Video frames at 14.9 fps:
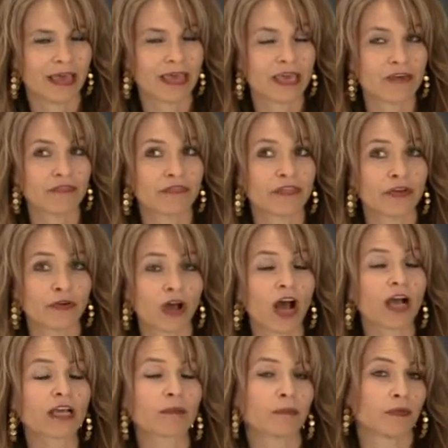If they're
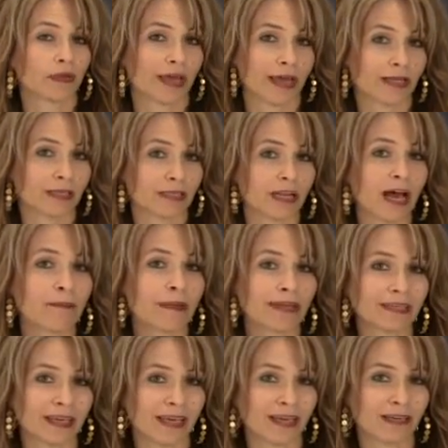not communicated and not
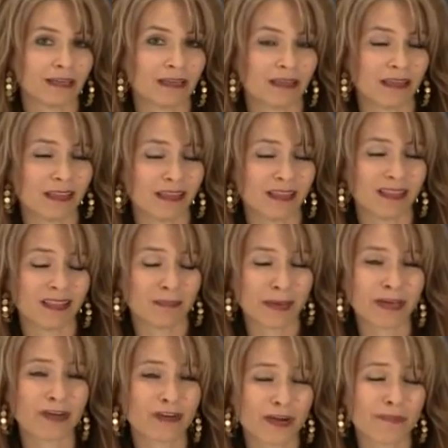maintained, they
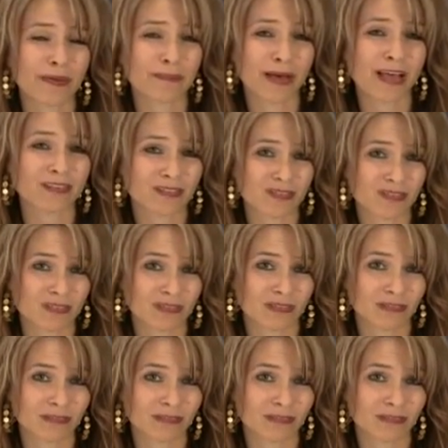make a great big mess.